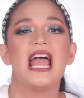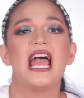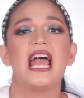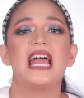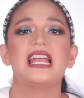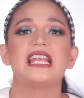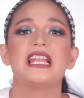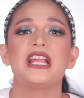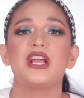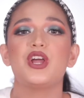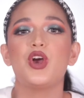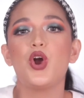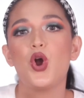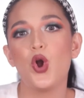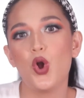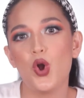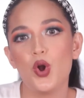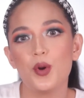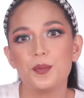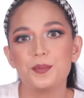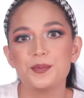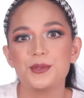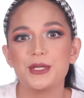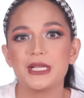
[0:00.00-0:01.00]
And I
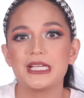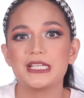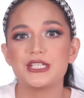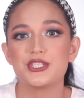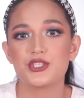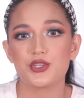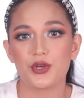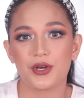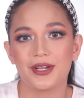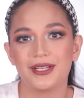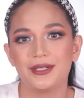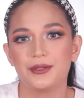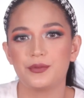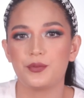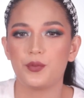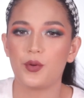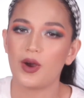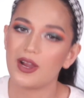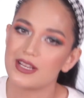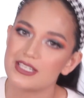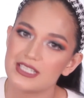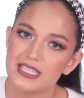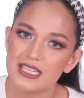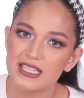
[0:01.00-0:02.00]
hope you enjoyed
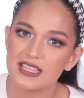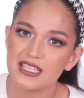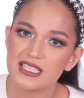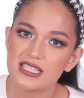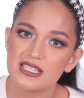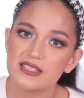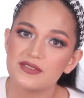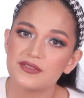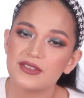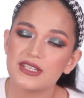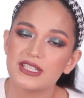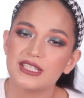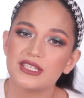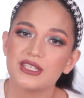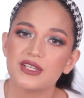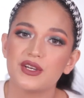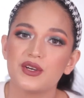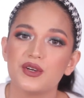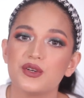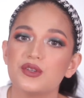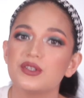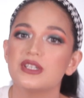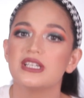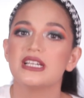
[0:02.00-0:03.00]
watching this
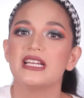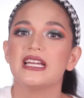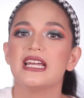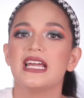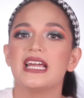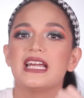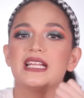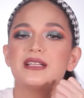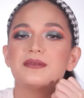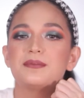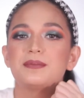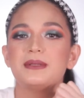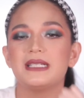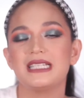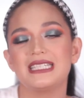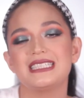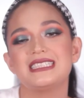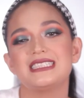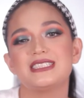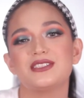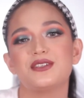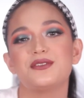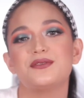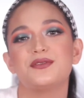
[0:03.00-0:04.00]
video. And
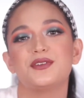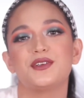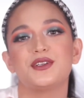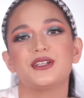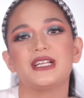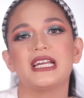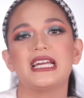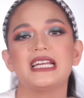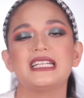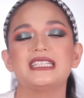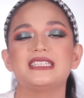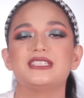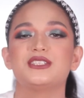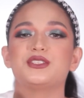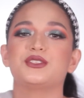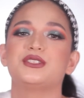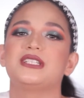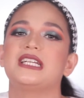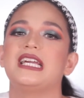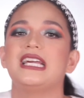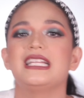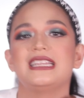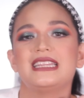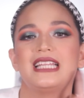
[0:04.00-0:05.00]
please don't forget to
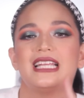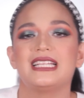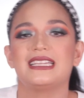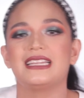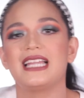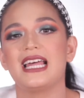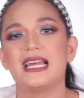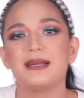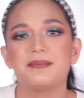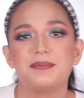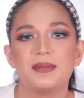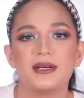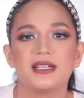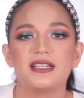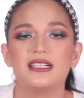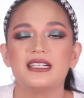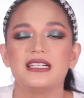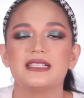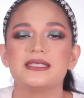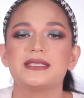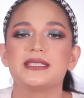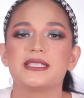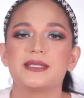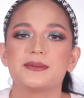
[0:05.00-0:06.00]
hit that like button
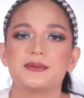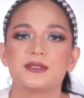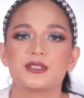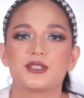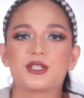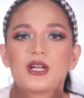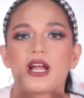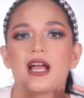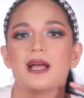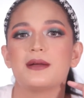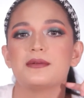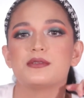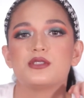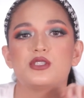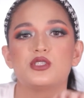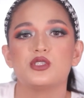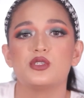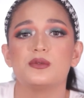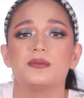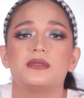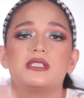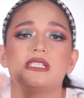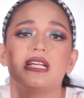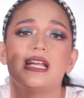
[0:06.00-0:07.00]
and subscribe
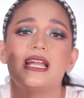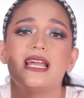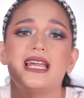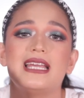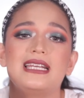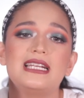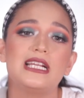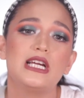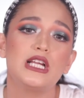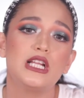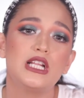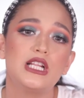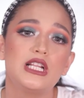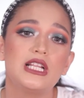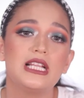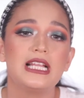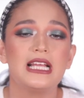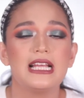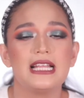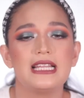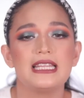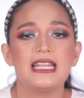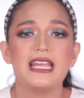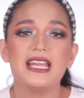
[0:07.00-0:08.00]
to my channel.
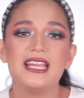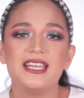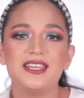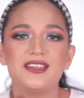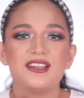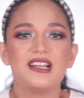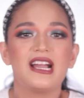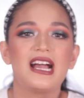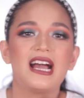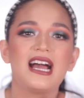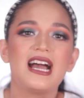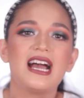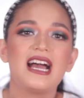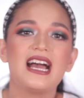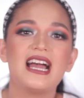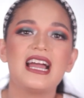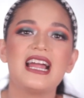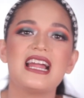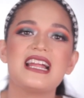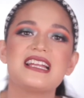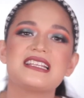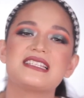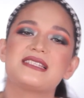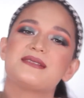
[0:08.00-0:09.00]
Thank you
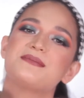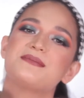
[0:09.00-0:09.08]
guys.